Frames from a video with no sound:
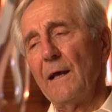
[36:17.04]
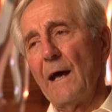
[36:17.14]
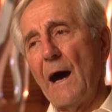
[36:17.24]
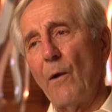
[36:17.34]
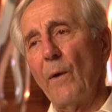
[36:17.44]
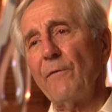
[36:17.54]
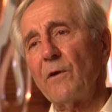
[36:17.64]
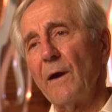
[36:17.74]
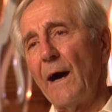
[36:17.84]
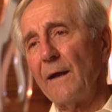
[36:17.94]

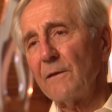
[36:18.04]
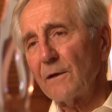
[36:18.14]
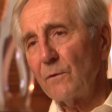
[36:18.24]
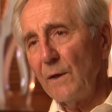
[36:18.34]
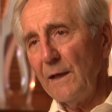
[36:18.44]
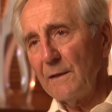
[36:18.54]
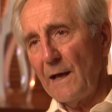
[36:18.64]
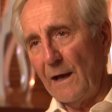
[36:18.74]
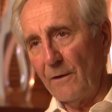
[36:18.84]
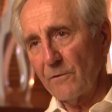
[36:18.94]
However, on the
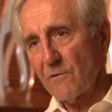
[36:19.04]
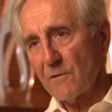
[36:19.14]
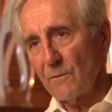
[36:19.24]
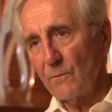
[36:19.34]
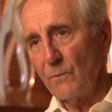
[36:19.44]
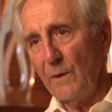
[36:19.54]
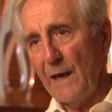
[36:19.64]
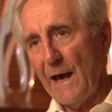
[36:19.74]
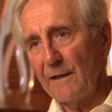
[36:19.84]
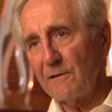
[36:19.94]
greenhouse, we
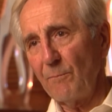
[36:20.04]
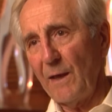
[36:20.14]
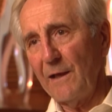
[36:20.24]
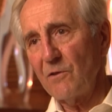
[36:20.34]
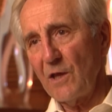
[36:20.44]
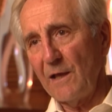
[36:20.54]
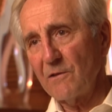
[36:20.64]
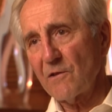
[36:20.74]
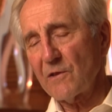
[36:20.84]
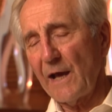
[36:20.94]
had to make
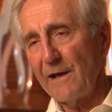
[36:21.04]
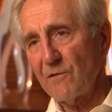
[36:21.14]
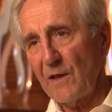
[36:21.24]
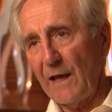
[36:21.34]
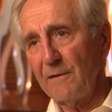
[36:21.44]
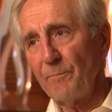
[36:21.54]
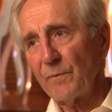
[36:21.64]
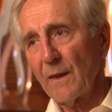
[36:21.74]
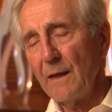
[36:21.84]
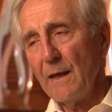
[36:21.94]
changes, as I said.
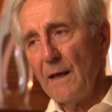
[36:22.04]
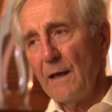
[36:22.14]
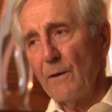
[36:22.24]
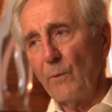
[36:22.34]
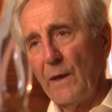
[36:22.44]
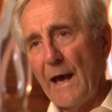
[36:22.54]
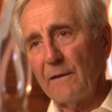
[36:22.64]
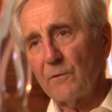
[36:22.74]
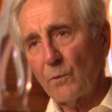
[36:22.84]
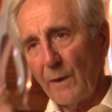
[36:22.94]
We
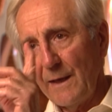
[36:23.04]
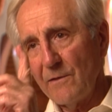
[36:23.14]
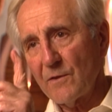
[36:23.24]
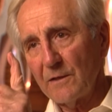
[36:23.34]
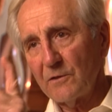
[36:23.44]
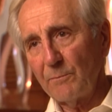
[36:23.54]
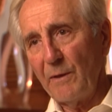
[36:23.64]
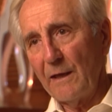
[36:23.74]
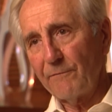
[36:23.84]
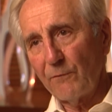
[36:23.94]
had to raise it to
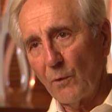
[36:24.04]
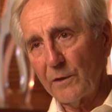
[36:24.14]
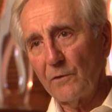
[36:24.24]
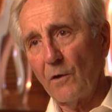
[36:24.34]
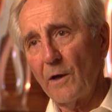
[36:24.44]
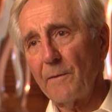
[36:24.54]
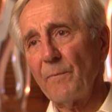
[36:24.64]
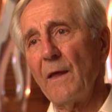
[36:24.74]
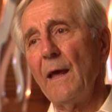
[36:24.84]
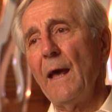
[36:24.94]
be a four-door.
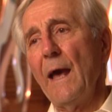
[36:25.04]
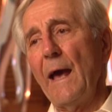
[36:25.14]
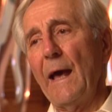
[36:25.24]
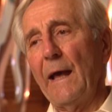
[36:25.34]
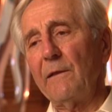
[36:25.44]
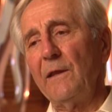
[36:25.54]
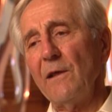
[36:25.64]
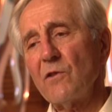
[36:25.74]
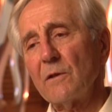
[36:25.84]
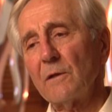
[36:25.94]

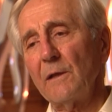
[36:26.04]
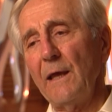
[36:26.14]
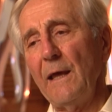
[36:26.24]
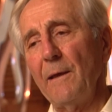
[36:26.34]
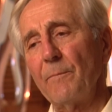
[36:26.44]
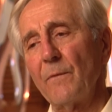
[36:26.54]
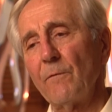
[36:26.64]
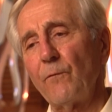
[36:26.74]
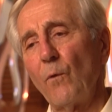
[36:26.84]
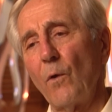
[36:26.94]
Additionally,
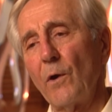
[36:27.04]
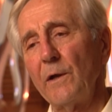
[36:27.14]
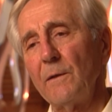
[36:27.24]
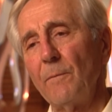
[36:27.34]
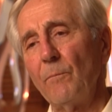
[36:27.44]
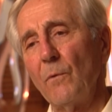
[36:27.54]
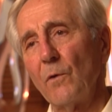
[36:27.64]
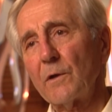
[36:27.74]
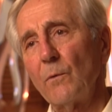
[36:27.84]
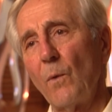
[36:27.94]
Ford
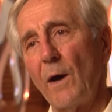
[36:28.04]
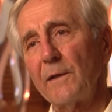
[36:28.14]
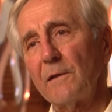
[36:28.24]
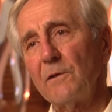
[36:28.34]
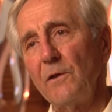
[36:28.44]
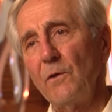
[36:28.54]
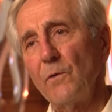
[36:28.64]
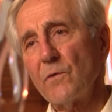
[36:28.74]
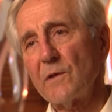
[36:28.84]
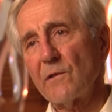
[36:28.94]
Motor wanted to
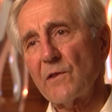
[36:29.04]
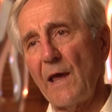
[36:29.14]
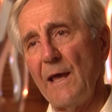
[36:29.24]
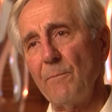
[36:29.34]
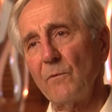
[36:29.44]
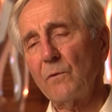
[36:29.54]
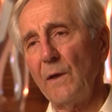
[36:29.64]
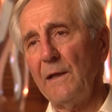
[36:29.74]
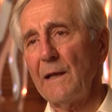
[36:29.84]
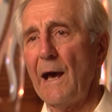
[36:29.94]
use the same
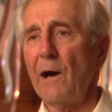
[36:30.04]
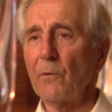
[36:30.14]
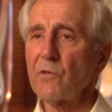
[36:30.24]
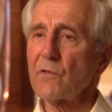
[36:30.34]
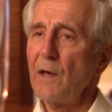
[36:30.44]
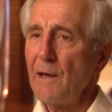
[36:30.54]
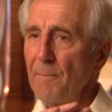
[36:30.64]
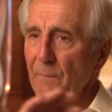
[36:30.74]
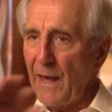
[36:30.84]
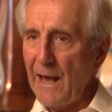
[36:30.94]
greenhouse
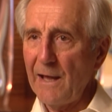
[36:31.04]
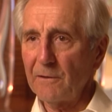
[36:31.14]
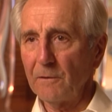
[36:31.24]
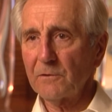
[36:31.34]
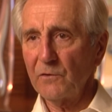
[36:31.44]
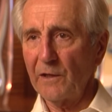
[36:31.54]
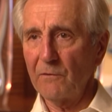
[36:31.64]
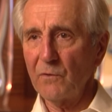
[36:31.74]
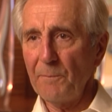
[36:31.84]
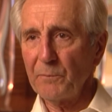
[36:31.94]
panel to the
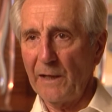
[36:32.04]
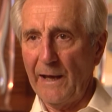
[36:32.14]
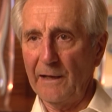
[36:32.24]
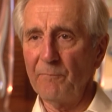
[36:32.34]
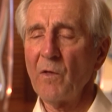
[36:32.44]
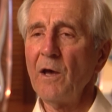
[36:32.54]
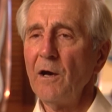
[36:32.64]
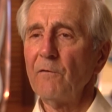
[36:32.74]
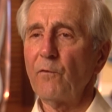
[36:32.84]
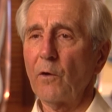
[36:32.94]
drip line
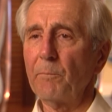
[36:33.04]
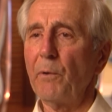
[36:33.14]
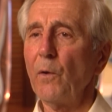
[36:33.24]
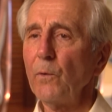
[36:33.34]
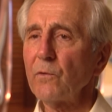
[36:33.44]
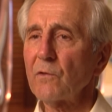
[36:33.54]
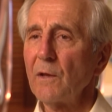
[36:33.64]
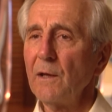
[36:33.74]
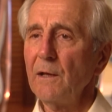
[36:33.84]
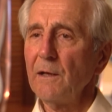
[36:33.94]
for both
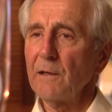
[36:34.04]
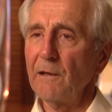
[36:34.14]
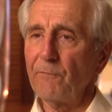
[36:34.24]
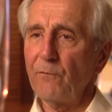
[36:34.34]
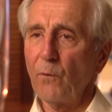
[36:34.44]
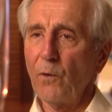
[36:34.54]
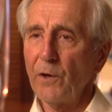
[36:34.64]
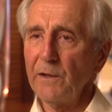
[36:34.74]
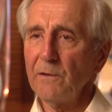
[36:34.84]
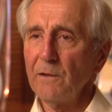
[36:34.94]
the
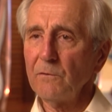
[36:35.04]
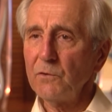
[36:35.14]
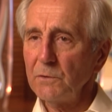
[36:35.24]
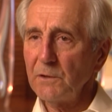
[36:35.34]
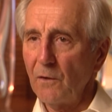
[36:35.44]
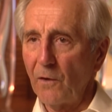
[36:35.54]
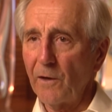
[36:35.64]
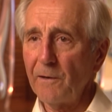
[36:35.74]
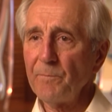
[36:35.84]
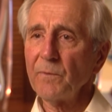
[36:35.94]
Ford
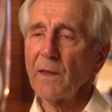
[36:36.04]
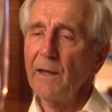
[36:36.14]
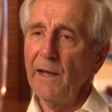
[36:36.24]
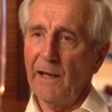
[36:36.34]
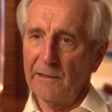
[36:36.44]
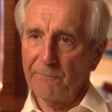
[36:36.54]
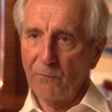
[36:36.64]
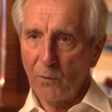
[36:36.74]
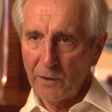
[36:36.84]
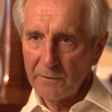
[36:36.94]
two-door and the
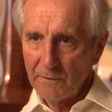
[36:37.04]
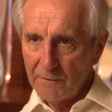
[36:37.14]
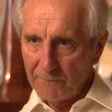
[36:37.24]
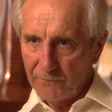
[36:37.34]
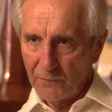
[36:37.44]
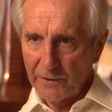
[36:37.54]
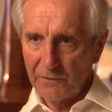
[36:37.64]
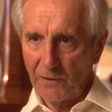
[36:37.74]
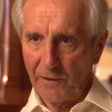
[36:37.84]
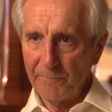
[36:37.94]
Ford
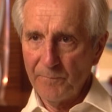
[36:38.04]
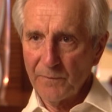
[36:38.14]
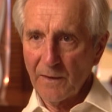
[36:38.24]
four-door.